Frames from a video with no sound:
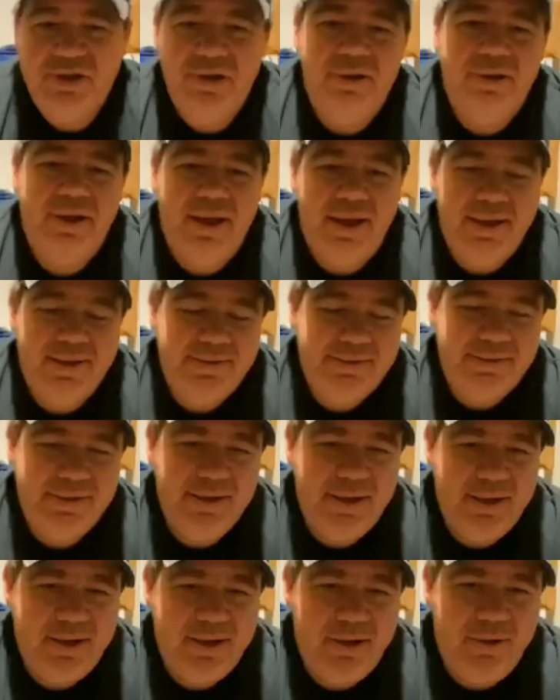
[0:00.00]
the
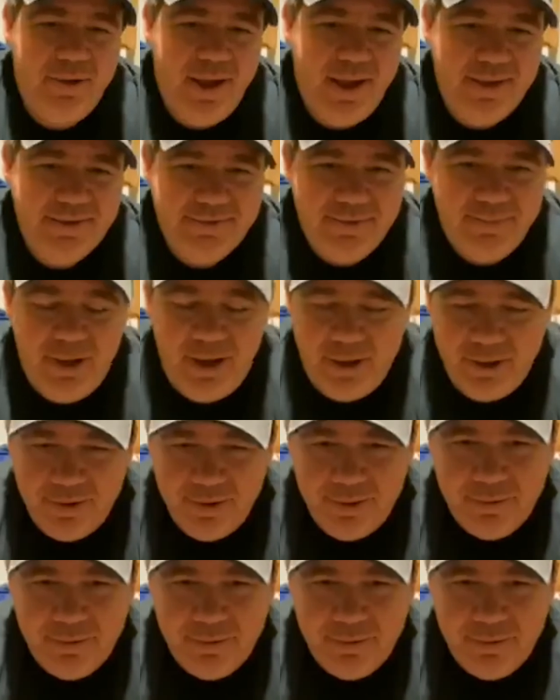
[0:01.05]
modern guns,